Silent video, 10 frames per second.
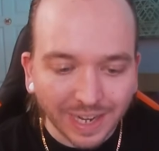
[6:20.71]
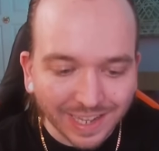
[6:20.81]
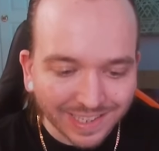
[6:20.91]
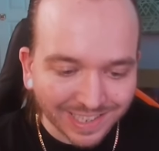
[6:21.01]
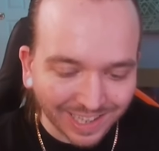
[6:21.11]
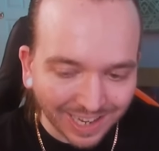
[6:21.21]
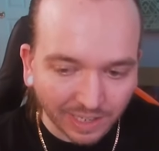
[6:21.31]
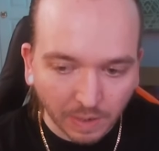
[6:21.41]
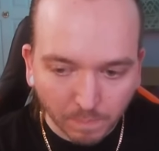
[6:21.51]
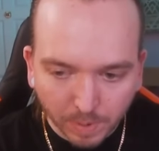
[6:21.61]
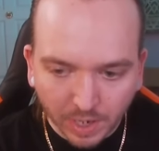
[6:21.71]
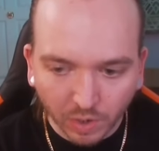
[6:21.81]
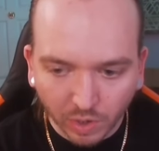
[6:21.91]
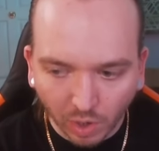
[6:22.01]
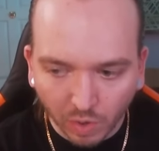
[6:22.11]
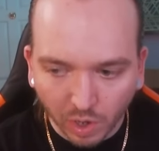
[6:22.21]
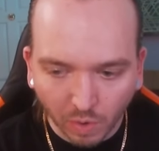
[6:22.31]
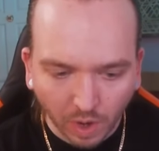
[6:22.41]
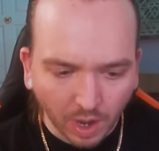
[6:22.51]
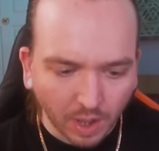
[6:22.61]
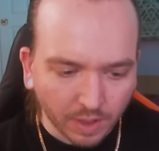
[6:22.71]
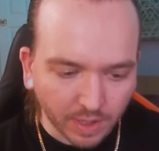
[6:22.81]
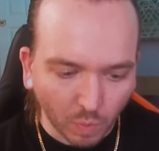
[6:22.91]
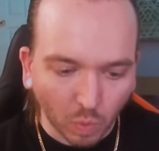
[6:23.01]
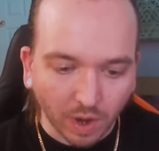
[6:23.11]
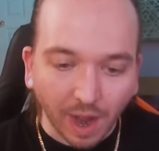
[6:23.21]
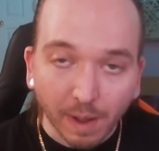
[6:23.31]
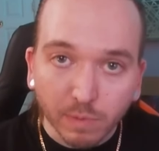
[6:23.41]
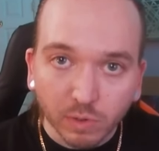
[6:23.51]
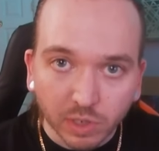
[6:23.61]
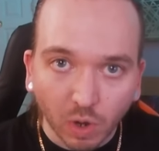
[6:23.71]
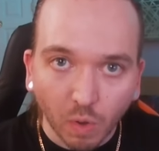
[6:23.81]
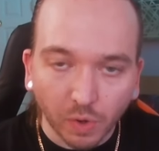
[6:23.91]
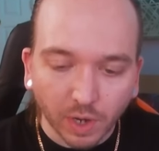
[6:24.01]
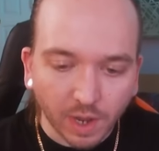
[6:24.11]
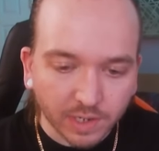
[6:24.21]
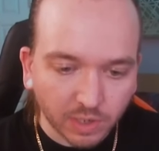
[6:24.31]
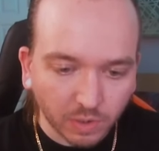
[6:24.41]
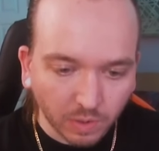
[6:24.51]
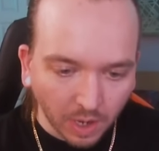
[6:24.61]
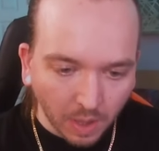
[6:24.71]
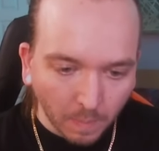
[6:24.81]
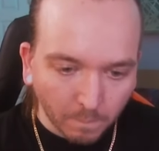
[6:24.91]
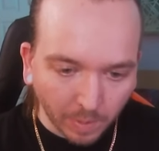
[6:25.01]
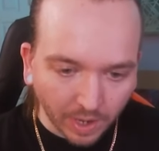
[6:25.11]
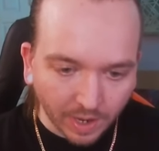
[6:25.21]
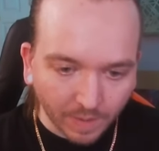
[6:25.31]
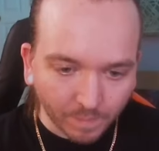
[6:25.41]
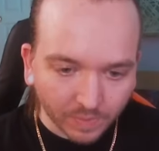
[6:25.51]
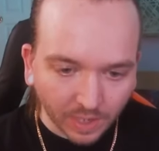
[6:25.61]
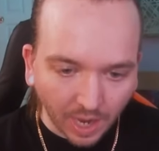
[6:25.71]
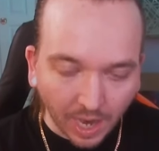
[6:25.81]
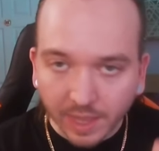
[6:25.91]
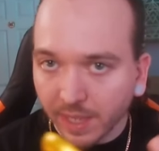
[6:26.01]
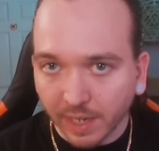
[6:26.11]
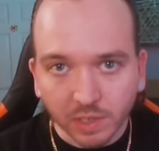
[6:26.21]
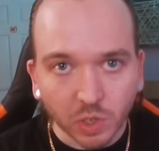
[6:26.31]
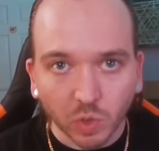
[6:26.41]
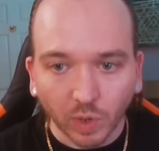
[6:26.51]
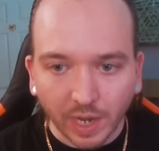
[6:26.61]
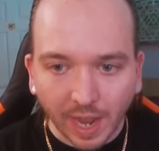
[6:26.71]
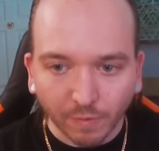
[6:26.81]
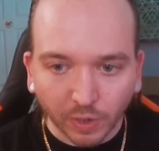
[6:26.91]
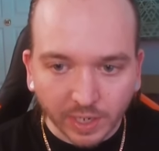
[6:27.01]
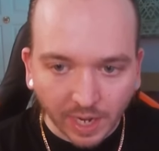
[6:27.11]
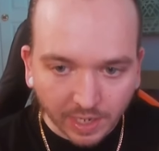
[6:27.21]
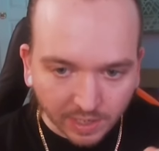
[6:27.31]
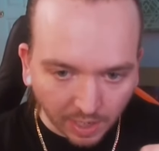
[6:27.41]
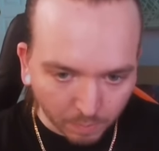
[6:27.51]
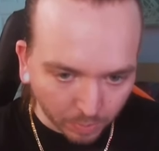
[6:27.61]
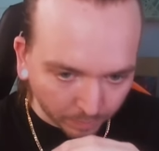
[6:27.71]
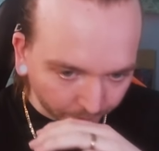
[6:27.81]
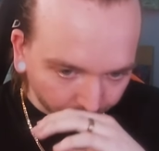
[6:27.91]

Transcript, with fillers: It is slightly a bigger yo-yo than what I'm used to holding on to, but I think it's a great everyday type,